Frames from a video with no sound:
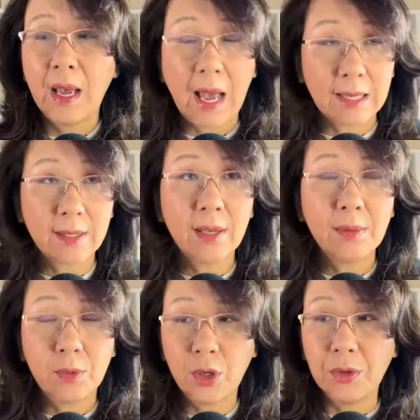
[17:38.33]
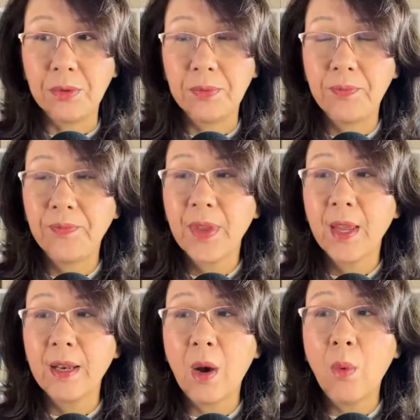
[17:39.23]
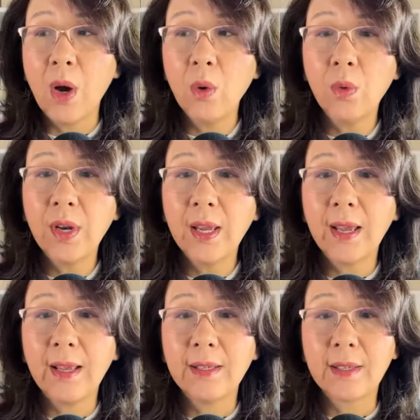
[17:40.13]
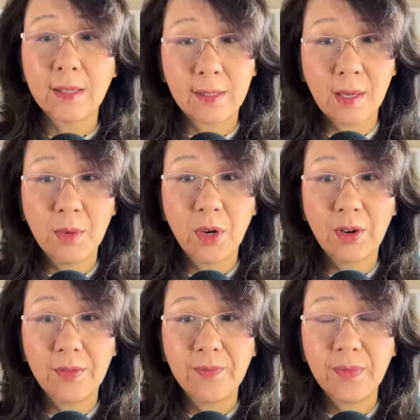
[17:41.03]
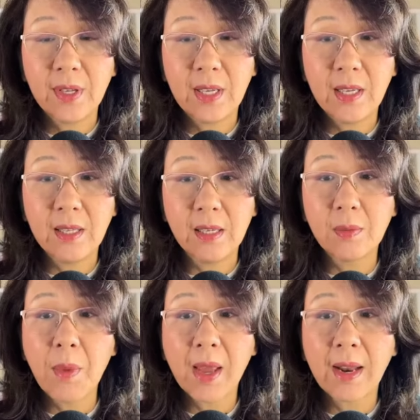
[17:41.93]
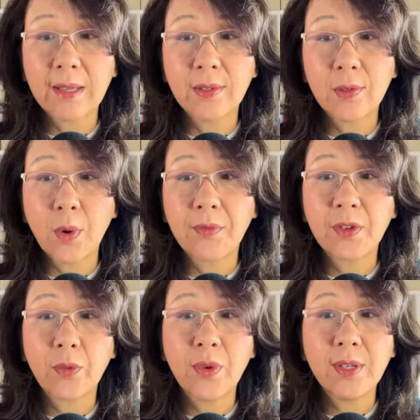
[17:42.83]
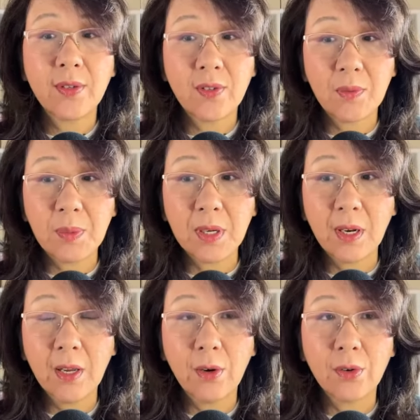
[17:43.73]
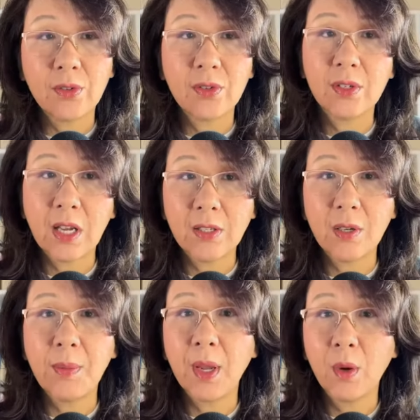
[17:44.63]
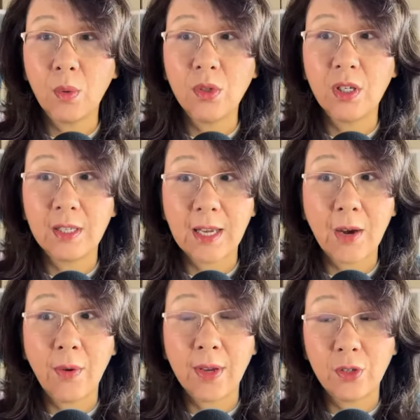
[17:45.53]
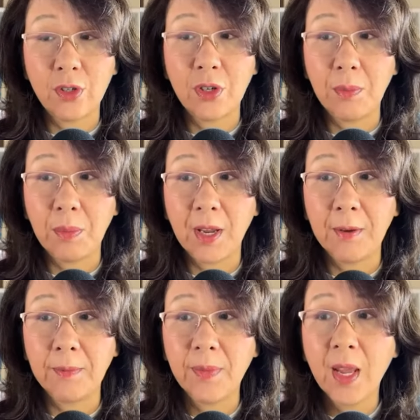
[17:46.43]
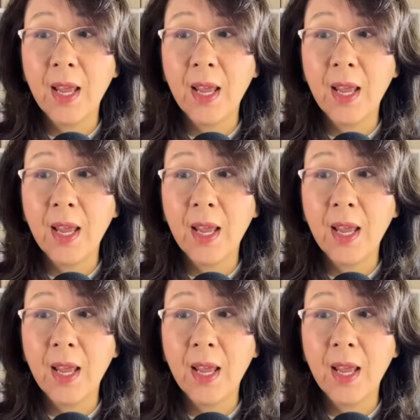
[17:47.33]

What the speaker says: to. Now, Wang Huning is similar. This man has served three CCP leaders, Jiang Zemin, Hu Jintao, and Xi Jinping.